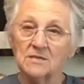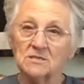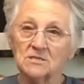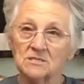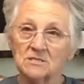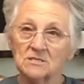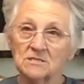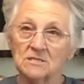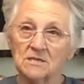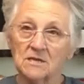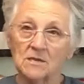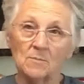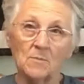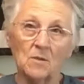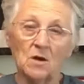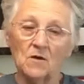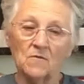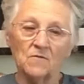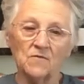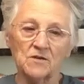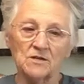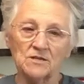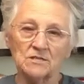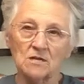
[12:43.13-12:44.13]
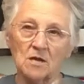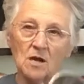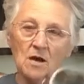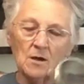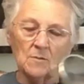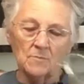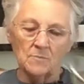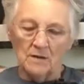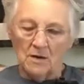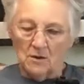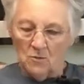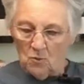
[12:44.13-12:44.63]
can just skim off the
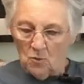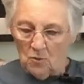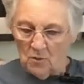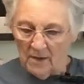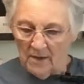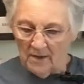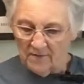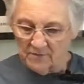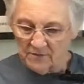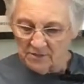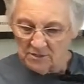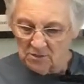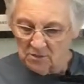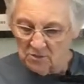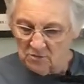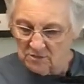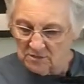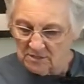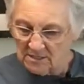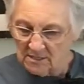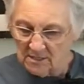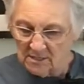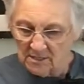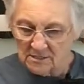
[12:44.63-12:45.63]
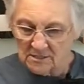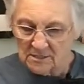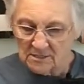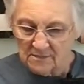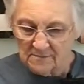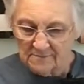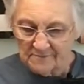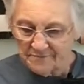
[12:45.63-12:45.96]
top and I won't have to use this.